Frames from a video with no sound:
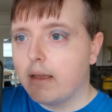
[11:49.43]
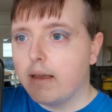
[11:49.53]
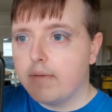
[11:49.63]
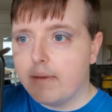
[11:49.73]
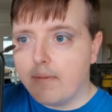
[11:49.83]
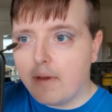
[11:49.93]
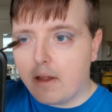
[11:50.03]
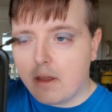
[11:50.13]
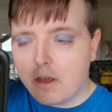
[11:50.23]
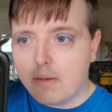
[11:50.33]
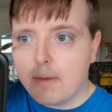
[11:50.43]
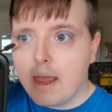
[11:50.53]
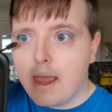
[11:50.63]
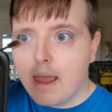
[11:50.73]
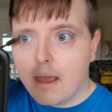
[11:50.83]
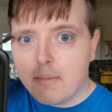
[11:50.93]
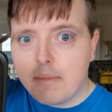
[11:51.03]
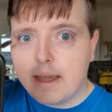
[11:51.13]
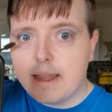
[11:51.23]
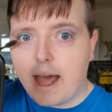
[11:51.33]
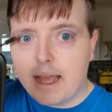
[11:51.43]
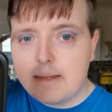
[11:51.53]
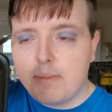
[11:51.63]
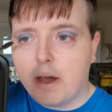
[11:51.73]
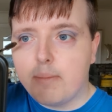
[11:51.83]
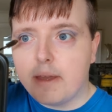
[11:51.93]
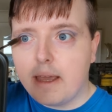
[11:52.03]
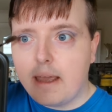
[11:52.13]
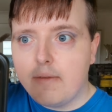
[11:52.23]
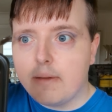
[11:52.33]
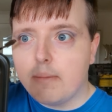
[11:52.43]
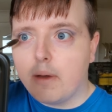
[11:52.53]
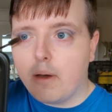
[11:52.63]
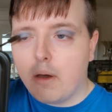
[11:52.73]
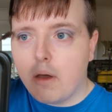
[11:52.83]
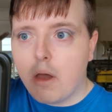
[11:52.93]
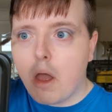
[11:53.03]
Give some volume, make the eyes pop even more.